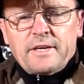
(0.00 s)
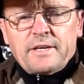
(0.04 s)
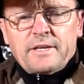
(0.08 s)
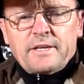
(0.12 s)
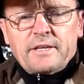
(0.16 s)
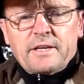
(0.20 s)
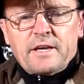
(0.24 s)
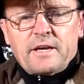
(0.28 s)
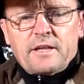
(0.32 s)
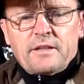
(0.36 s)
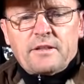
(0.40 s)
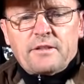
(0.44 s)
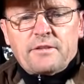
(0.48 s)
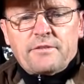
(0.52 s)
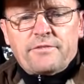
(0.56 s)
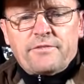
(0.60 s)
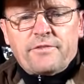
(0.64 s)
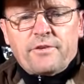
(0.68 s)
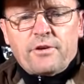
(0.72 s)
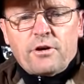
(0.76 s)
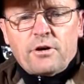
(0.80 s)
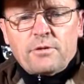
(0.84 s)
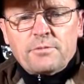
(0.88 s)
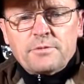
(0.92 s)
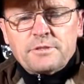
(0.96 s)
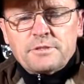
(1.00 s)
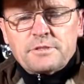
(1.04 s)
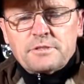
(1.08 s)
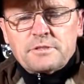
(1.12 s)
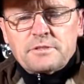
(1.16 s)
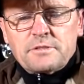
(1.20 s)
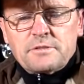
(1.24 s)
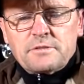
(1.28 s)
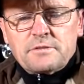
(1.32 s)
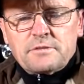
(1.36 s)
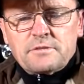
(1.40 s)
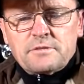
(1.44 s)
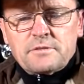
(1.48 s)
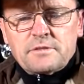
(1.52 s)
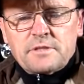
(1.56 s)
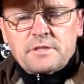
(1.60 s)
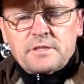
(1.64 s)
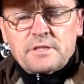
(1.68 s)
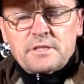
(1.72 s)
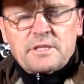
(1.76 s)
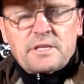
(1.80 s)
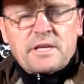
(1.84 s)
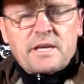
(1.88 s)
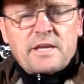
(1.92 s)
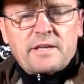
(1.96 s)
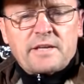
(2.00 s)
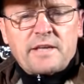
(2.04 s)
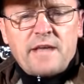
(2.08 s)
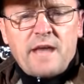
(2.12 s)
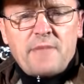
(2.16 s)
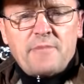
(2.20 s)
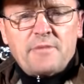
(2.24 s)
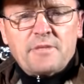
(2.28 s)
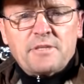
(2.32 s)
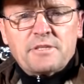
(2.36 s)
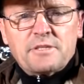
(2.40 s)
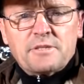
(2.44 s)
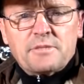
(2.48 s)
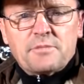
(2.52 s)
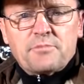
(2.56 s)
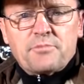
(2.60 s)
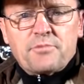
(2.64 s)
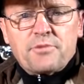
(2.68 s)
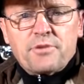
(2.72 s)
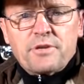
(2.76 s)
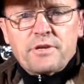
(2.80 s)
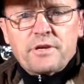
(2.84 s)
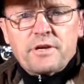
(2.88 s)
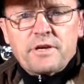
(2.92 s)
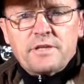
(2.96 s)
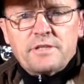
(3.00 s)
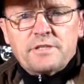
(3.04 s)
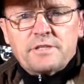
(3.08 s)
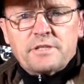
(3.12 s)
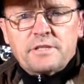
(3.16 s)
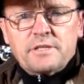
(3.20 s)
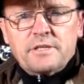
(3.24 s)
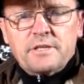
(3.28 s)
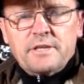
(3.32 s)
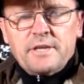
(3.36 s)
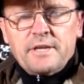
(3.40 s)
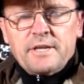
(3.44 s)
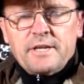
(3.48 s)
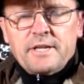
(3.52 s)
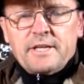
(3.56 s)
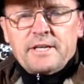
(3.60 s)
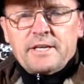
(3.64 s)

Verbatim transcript: you know, that the fibres and can get damaged pretty easily